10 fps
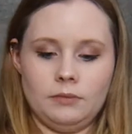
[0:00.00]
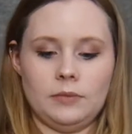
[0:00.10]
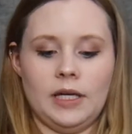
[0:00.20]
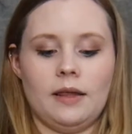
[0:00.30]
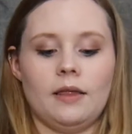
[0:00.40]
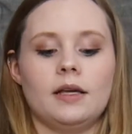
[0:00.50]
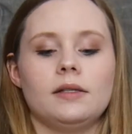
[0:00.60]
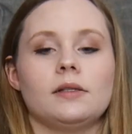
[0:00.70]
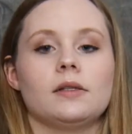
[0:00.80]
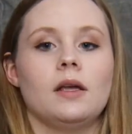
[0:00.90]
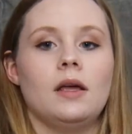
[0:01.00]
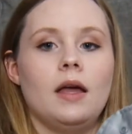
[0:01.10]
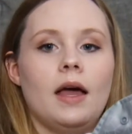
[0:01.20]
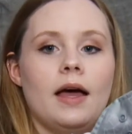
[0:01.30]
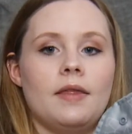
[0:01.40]
Like this.
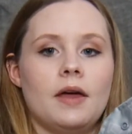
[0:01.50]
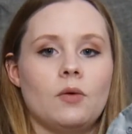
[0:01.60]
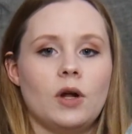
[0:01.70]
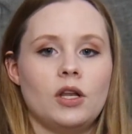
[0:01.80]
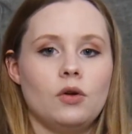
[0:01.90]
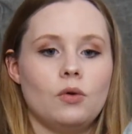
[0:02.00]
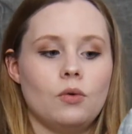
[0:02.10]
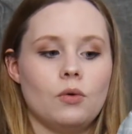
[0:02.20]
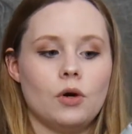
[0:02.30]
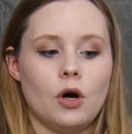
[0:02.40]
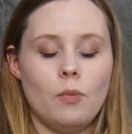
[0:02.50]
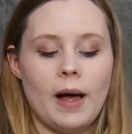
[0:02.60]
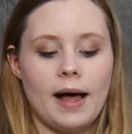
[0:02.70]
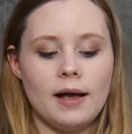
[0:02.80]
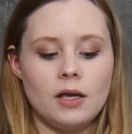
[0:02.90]
And then when you go
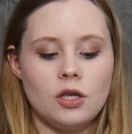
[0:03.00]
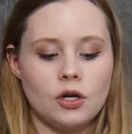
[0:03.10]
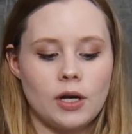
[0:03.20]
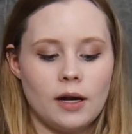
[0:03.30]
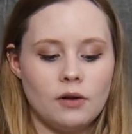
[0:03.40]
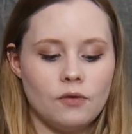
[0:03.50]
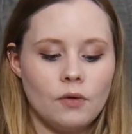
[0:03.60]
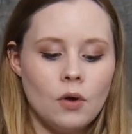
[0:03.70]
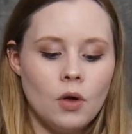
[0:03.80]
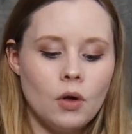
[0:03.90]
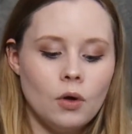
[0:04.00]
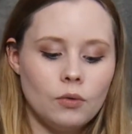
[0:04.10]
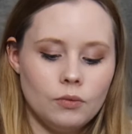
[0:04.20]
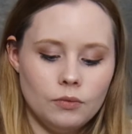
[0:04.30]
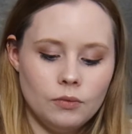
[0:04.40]
back, you're kind of
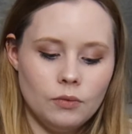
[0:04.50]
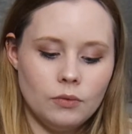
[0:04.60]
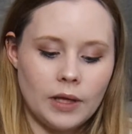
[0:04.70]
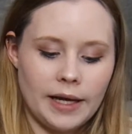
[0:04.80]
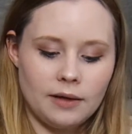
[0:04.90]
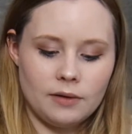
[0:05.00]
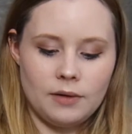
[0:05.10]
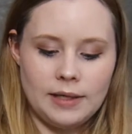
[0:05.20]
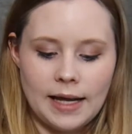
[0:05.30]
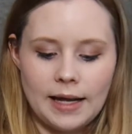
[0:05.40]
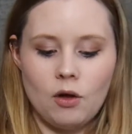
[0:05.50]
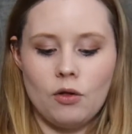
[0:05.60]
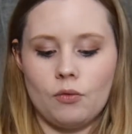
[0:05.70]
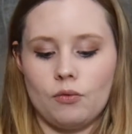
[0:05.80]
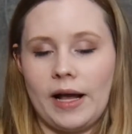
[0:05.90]
like getting all
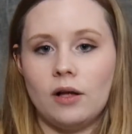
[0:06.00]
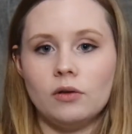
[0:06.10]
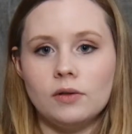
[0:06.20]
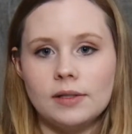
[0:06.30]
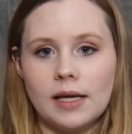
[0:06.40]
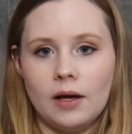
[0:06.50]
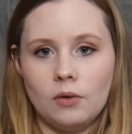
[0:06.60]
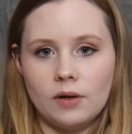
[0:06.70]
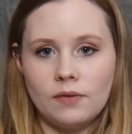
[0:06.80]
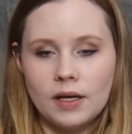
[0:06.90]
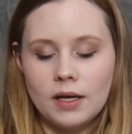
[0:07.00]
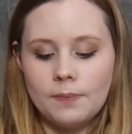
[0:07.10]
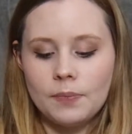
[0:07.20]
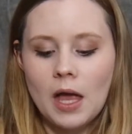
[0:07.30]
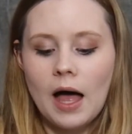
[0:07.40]
the wrinkles out of it.
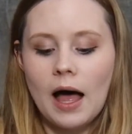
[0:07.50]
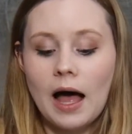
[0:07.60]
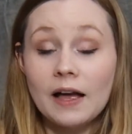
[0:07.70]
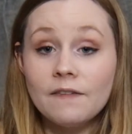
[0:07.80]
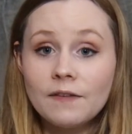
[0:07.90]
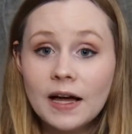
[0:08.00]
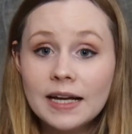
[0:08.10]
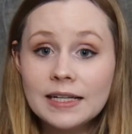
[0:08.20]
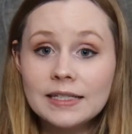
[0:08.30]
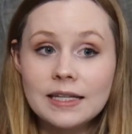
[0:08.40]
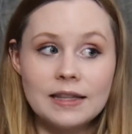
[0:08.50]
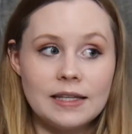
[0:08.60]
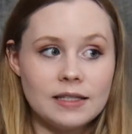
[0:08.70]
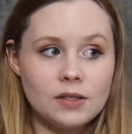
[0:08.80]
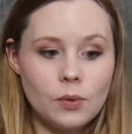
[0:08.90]
I find
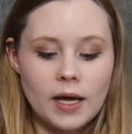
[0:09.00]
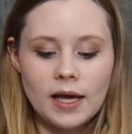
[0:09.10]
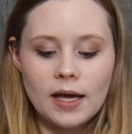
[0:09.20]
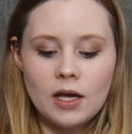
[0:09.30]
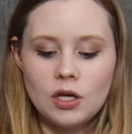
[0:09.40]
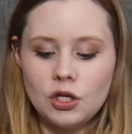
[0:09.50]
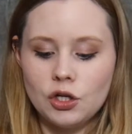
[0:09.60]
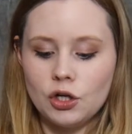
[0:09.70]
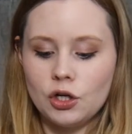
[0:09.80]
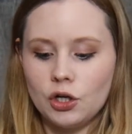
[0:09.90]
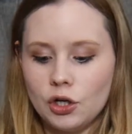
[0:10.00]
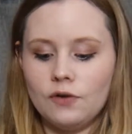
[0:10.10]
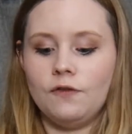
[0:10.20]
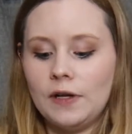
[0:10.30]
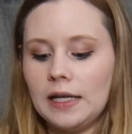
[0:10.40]
this way you're
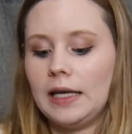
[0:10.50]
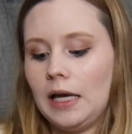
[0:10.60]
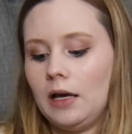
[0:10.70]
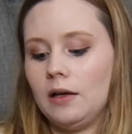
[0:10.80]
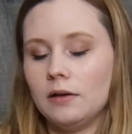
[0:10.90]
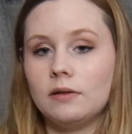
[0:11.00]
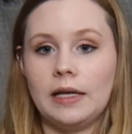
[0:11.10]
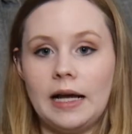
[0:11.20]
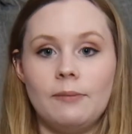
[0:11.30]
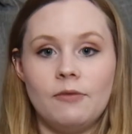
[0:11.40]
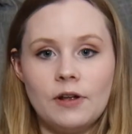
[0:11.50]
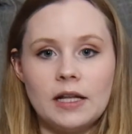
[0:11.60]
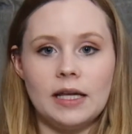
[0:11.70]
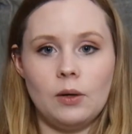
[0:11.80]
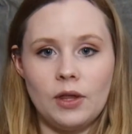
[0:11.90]
fiddling, like I'm
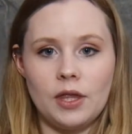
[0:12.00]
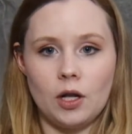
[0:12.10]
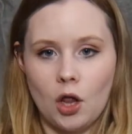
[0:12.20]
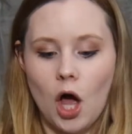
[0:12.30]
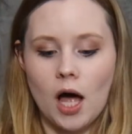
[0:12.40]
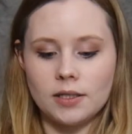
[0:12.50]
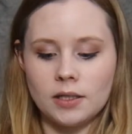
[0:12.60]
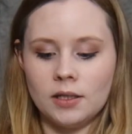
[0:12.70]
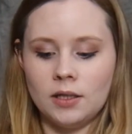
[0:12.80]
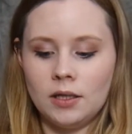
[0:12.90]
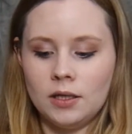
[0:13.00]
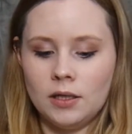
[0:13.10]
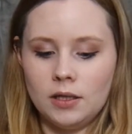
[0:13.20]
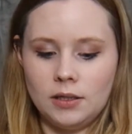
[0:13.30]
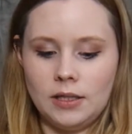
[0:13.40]
fiddling with it a lot
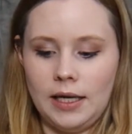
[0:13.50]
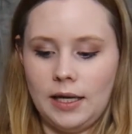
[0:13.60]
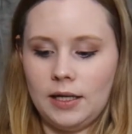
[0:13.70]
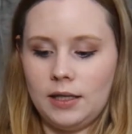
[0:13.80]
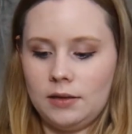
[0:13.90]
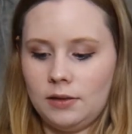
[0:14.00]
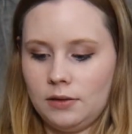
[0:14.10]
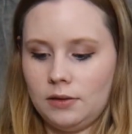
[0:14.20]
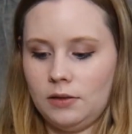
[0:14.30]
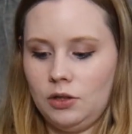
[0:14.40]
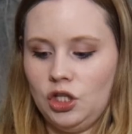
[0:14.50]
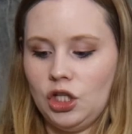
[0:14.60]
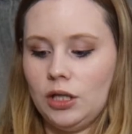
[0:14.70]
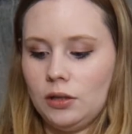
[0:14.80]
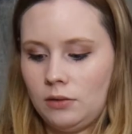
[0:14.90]
to get it good.